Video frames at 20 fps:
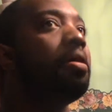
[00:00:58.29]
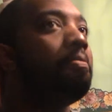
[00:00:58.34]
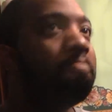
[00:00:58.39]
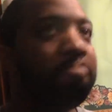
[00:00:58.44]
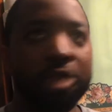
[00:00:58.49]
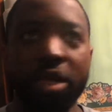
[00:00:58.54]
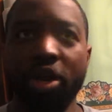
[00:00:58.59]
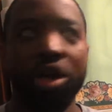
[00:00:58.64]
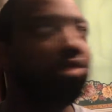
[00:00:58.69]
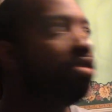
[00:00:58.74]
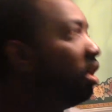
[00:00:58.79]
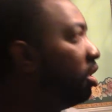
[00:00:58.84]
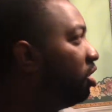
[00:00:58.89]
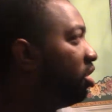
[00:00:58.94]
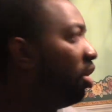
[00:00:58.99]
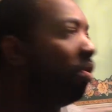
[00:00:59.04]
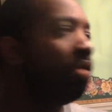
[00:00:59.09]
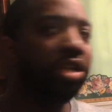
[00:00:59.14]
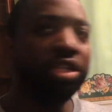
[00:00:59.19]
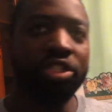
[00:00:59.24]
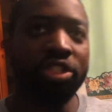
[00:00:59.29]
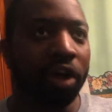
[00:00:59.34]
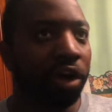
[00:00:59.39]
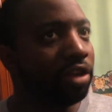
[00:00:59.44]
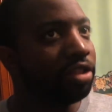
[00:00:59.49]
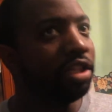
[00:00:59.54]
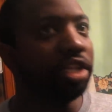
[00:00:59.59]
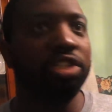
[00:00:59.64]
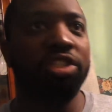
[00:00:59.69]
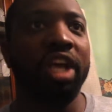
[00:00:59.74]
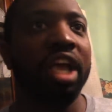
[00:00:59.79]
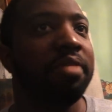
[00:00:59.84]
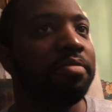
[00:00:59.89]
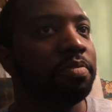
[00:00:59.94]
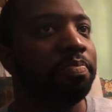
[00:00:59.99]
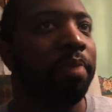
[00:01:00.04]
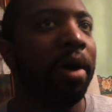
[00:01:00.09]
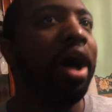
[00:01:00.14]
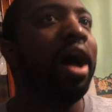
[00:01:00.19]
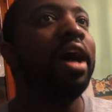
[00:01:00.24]
you know, the Tony Stark, the James
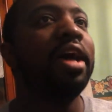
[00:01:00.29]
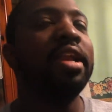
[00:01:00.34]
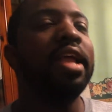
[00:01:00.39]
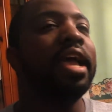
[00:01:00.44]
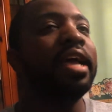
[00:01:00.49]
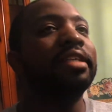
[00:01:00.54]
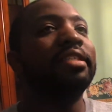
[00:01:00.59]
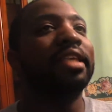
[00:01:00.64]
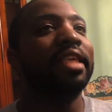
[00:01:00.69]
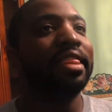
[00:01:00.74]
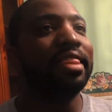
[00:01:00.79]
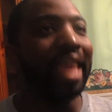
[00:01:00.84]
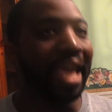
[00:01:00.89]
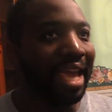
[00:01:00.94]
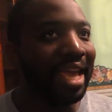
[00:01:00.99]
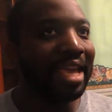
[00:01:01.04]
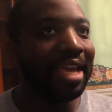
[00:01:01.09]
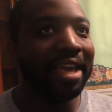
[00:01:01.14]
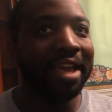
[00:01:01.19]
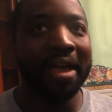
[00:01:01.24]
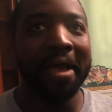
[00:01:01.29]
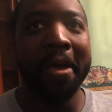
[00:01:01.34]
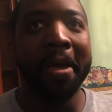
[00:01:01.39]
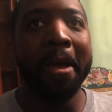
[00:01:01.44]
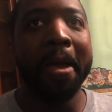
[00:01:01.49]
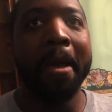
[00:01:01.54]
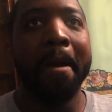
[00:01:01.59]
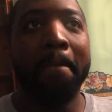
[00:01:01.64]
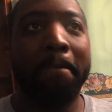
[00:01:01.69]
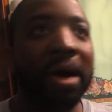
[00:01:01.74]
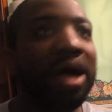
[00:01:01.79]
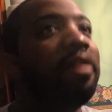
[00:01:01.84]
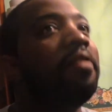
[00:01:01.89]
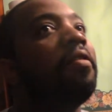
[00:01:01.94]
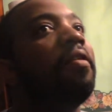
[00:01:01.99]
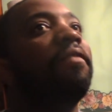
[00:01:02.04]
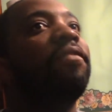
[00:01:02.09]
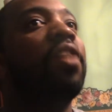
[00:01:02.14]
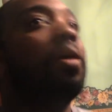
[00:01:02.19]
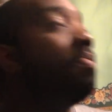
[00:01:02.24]
Bond-esque thing, but
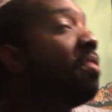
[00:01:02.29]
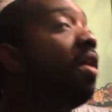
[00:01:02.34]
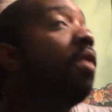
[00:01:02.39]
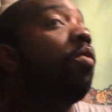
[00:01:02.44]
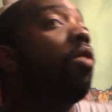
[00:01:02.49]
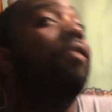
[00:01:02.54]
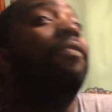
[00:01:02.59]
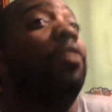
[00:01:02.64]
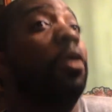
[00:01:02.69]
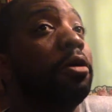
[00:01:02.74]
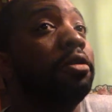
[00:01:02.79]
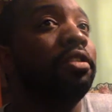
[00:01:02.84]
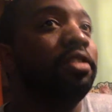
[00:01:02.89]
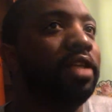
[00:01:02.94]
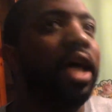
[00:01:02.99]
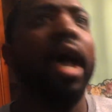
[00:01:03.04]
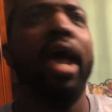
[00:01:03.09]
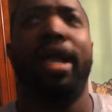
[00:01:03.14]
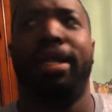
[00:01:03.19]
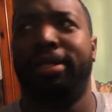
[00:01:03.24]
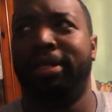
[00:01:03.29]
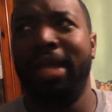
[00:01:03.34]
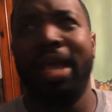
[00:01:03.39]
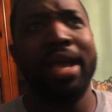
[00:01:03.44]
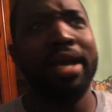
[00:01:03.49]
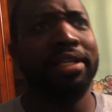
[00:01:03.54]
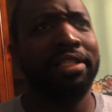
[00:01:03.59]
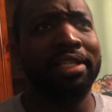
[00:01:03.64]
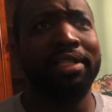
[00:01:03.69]
from the reverse side. Yeah, she